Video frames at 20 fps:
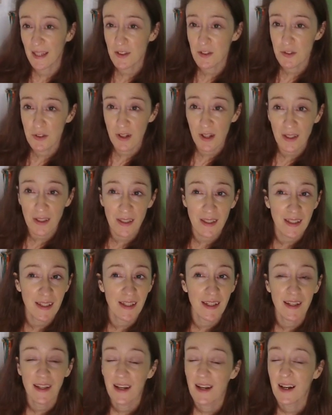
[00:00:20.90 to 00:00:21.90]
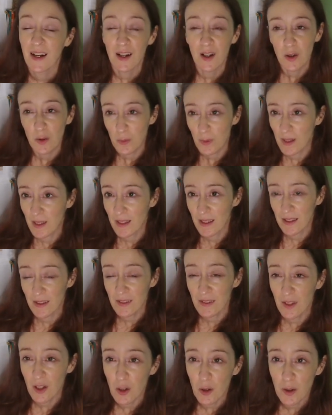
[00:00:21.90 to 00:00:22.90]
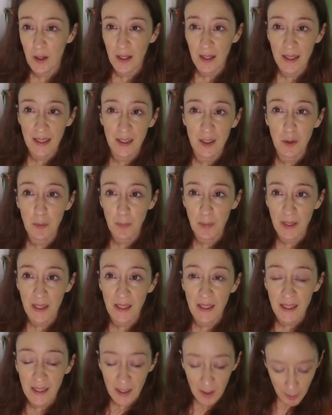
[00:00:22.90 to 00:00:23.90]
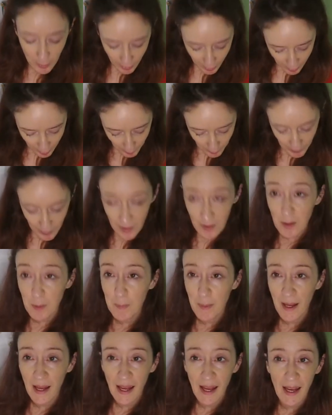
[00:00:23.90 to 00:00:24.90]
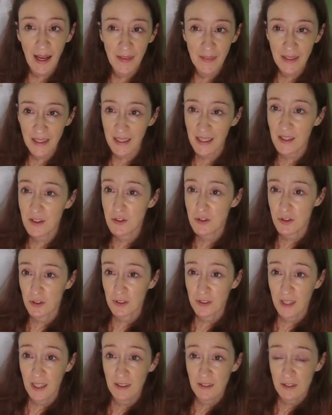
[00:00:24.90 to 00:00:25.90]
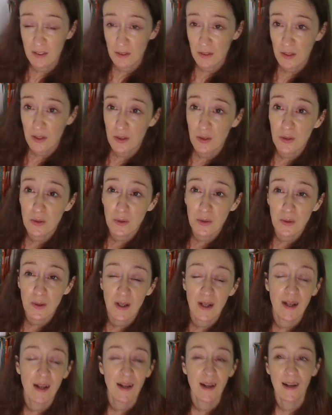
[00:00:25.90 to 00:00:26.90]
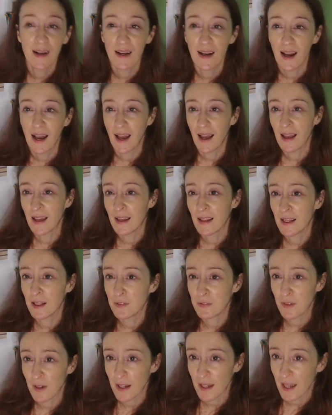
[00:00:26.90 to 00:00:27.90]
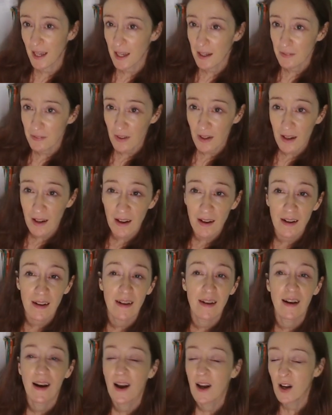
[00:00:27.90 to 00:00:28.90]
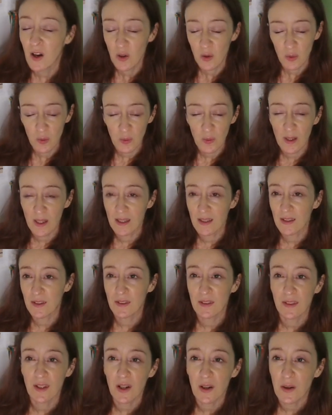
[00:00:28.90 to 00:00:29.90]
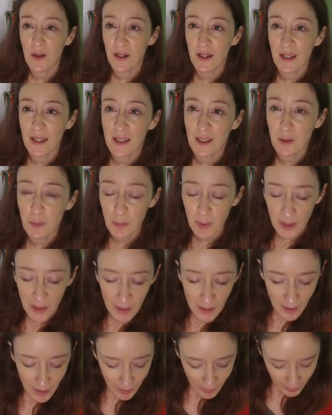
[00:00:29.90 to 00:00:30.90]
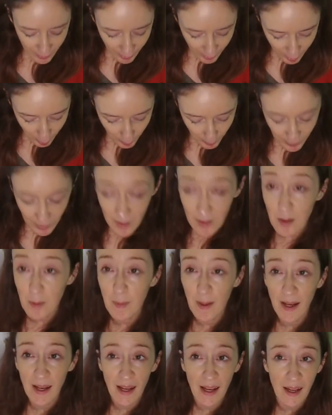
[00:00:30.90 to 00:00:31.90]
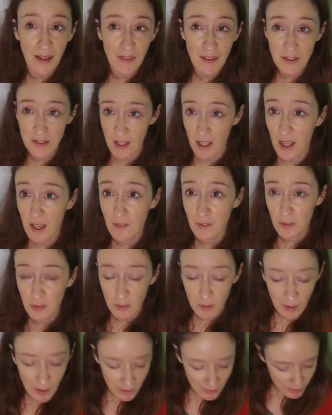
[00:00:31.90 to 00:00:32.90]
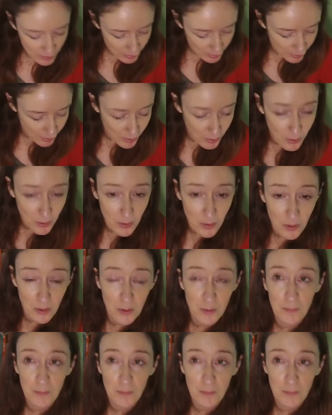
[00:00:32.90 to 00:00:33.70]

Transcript: drunk, well you know I'm gonna be the man that gets drunk next to you. And if I haver, well you know I'm gonna be the man that's havering to you.